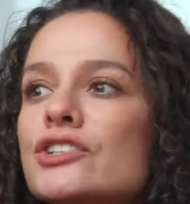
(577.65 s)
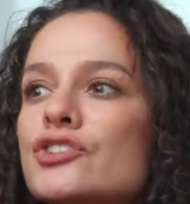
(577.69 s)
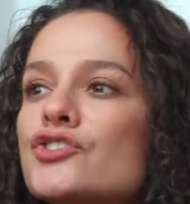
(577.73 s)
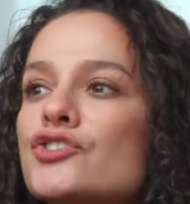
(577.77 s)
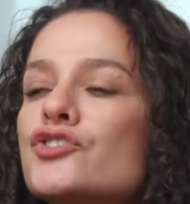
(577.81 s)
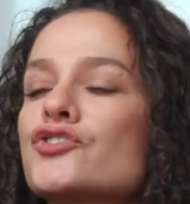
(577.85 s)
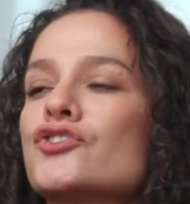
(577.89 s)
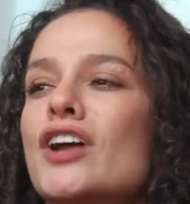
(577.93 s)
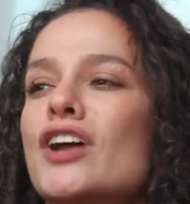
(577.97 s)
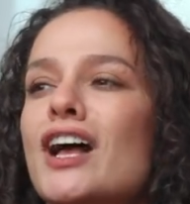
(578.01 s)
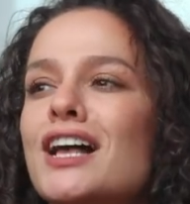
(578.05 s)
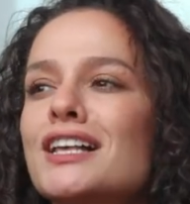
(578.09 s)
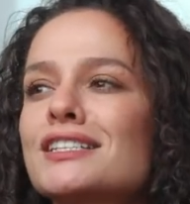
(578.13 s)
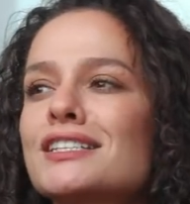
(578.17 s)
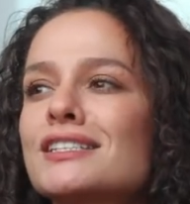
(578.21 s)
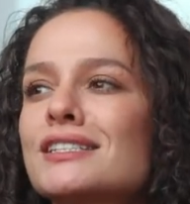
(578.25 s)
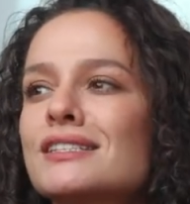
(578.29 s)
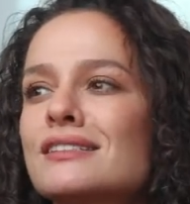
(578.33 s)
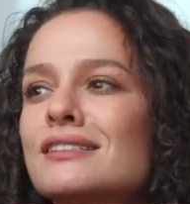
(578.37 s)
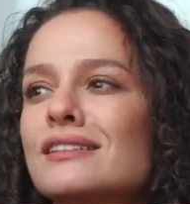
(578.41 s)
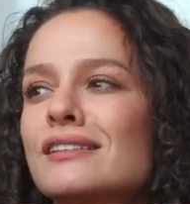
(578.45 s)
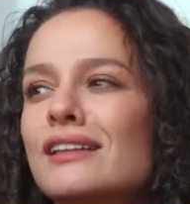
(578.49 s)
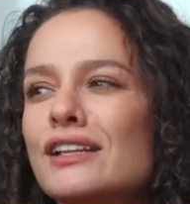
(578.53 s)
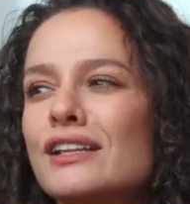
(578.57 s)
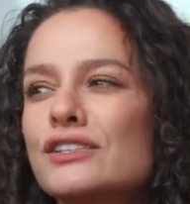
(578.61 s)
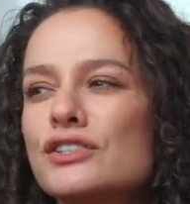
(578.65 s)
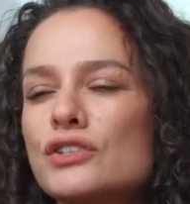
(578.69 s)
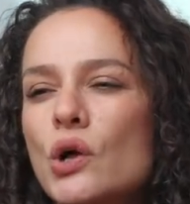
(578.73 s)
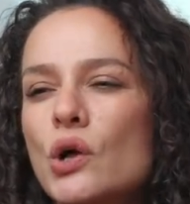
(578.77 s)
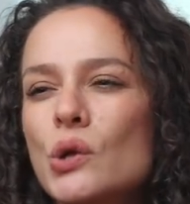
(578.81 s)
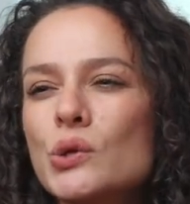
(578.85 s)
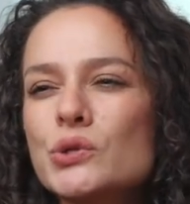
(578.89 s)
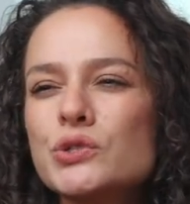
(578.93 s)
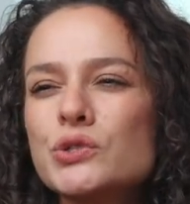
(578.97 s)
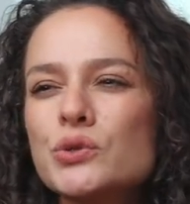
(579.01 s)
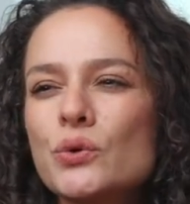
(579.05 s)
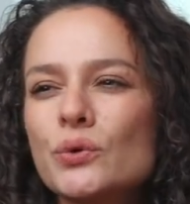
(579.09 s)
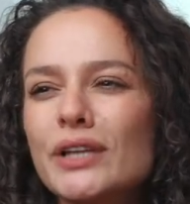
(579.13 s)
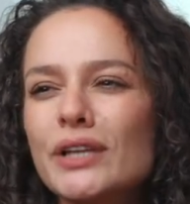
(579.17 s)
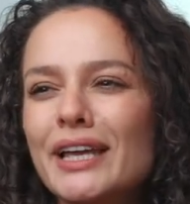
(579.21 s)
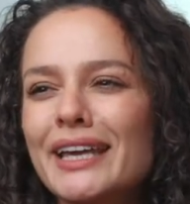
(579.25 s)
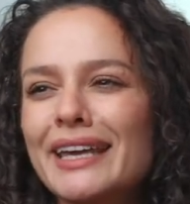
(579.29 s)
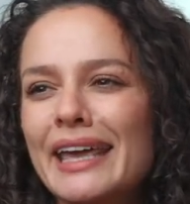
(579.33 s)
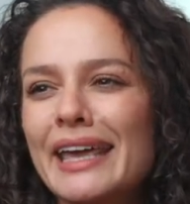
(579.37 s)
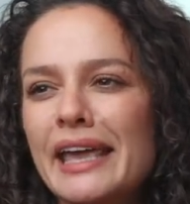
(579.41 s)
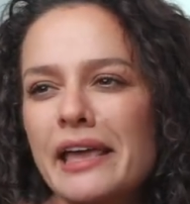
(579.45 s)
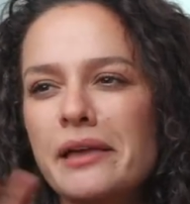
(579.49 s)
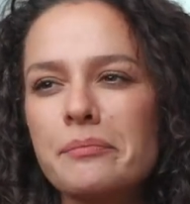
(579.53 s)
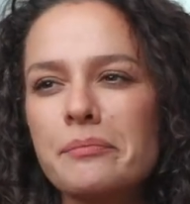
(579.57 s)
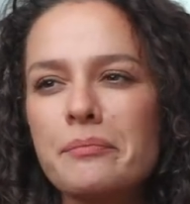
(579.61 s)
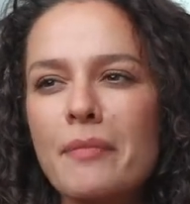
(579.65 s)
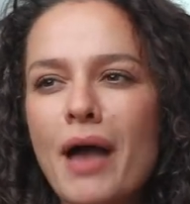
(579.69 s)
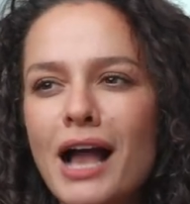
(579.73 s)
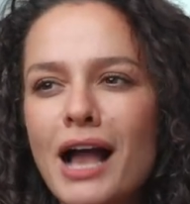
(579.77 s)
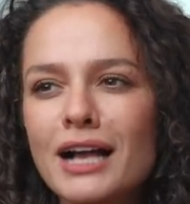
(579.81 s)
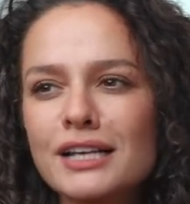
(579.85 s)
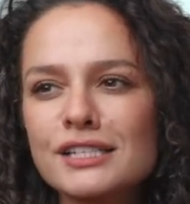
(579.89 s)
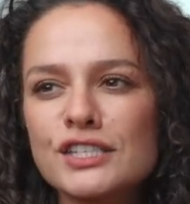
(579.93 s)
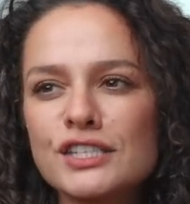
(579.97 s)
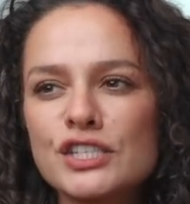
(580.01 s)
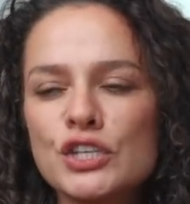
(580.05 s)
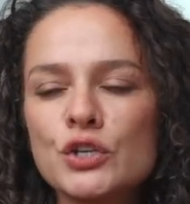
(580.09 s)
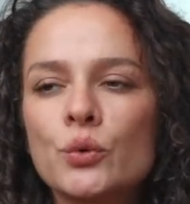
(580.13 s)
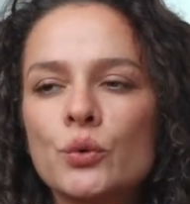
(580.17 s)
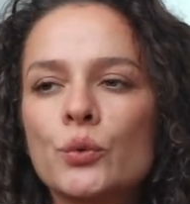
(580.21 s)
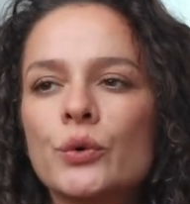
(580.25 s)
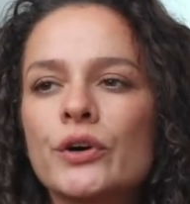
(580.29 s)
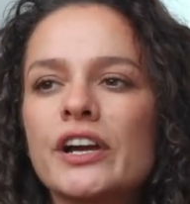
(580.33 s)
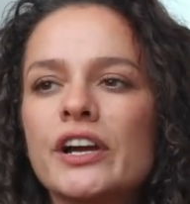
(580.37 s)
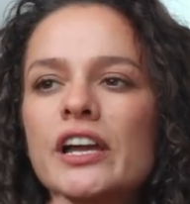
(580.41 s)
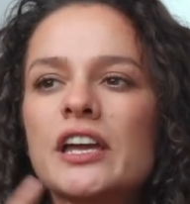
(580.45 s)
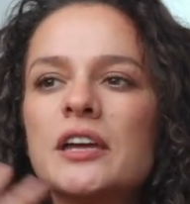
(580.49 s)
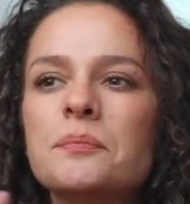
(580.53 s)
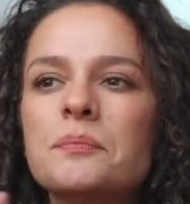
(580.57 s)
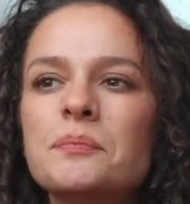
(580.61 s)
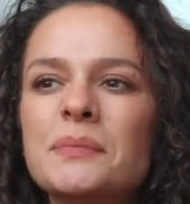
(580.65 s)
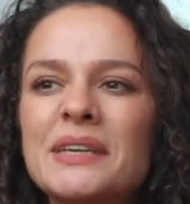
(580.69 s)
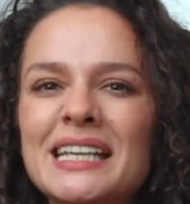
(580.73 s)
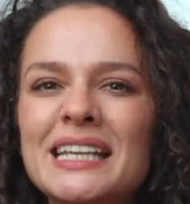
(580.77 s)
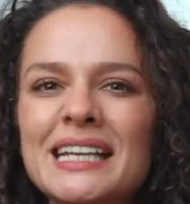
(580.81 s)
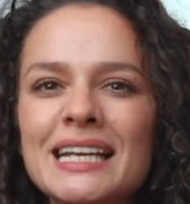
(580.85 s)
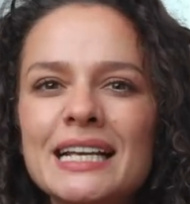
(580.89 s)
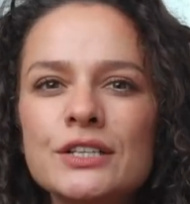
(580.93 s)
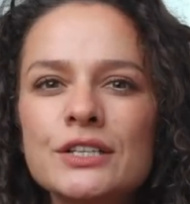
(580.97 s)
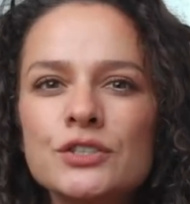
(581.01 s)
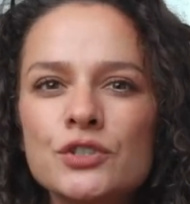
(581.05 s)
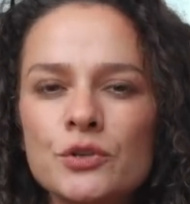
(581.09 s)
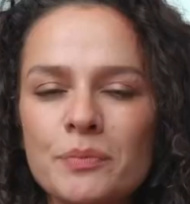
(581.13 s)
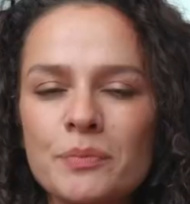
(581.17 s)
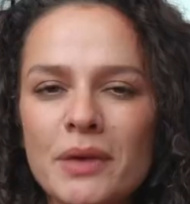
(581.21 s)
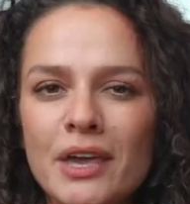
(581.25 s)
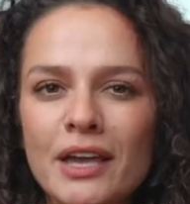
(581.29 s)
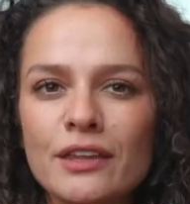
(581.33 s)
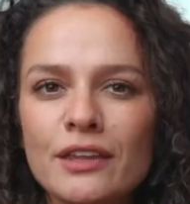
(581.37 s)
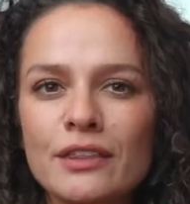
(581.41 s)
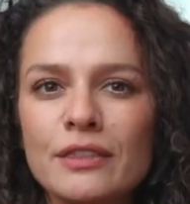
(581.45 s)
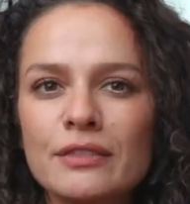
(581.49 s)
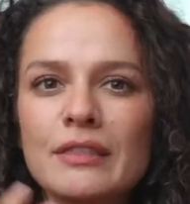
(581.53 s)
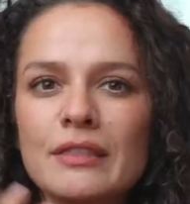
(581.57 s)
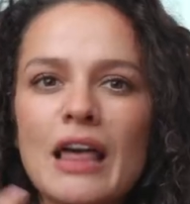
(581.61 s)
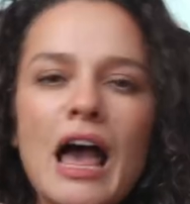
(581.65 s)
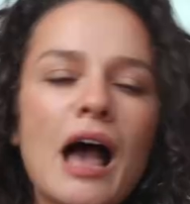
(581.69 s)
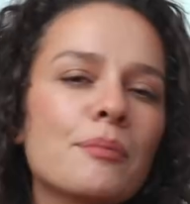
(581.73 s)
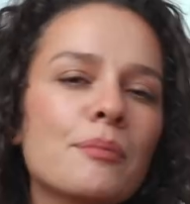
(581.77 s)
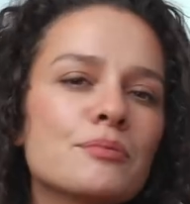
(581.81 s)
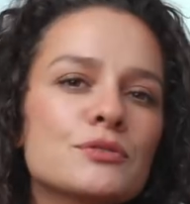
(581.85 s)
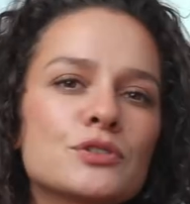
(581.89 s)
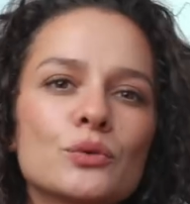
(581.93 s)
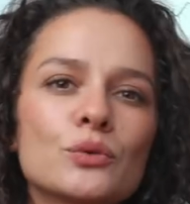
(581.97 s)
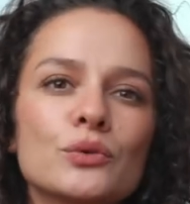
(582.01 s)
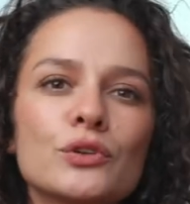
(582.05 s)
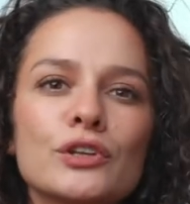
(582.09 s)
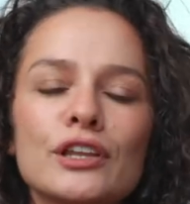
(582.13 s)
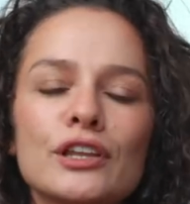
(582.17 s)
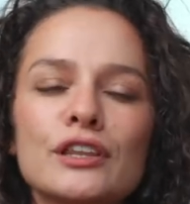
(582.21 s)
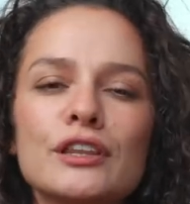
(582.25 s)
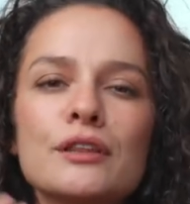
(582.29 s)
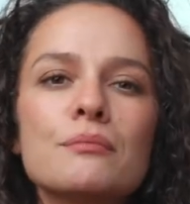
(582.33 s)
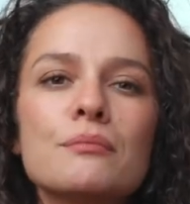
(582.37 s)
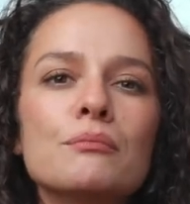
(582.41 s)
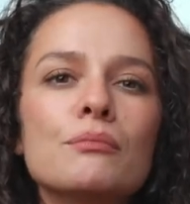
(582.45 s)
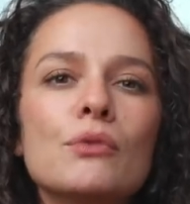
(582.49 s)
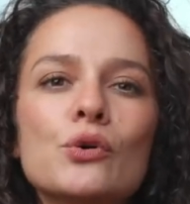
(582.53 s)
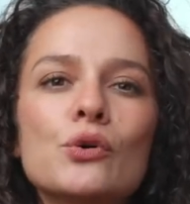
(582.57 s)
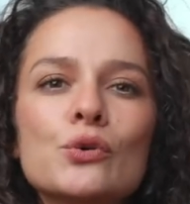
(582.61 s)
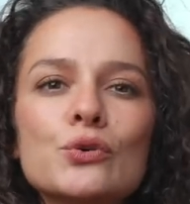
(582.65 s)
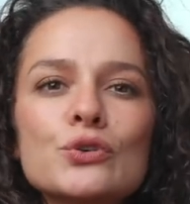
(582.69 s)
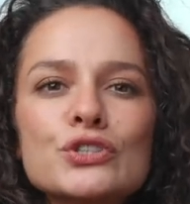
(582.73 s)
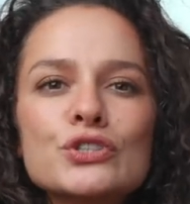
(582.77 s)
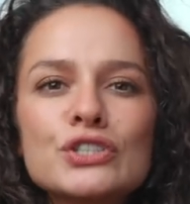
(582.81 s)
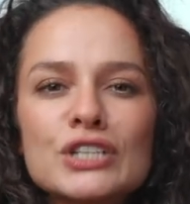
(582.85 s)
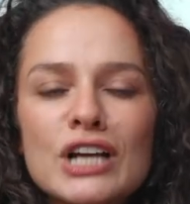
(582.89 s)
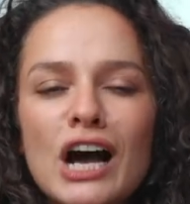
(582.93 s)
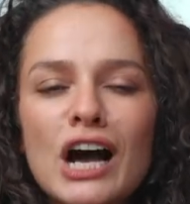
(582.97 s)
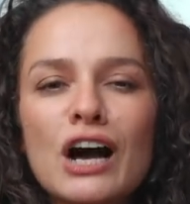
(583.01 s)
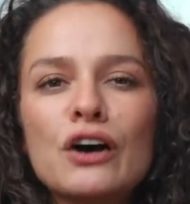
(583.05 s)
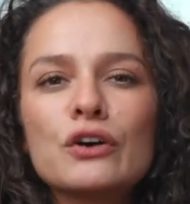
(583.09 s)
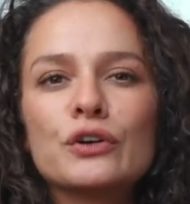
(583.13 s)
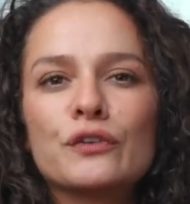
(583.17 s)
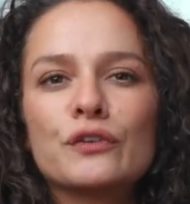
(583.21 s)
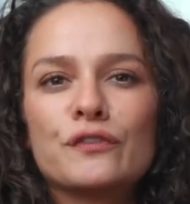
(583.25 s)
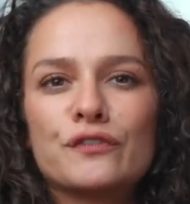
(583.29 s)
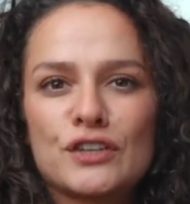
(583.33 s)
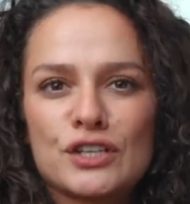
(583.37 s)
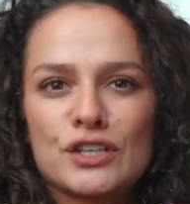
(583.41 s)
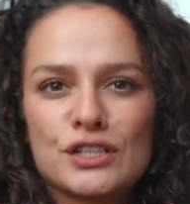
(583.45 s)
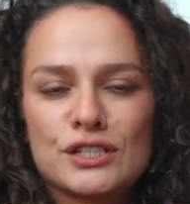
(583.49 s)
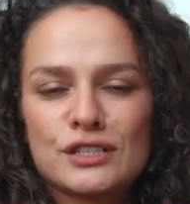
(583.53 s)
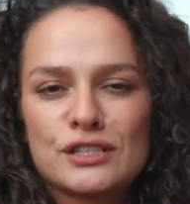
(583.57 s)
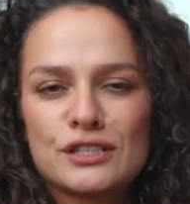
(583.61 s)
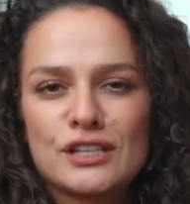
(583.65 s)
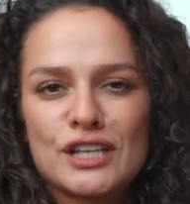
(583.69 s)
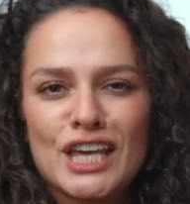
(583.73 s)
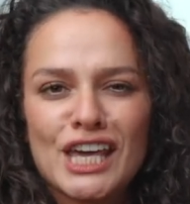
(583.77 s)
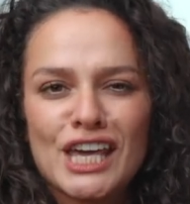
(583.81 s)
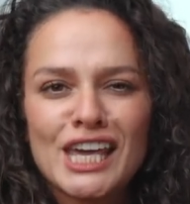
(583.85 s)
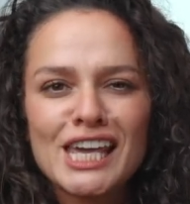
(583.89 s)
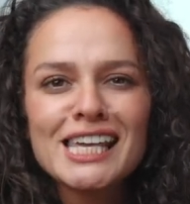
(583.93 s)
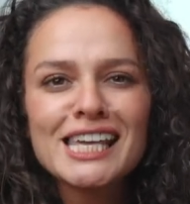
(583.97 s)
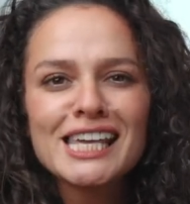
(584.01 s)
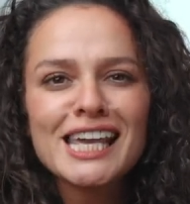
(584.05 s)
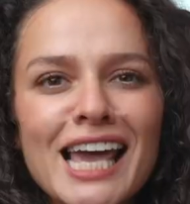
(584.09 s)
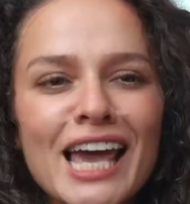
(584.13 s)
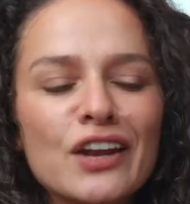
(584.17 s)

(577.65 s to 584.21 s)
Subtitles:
dress that's also like a maxi or a midi to make absolutely the most out of this thing.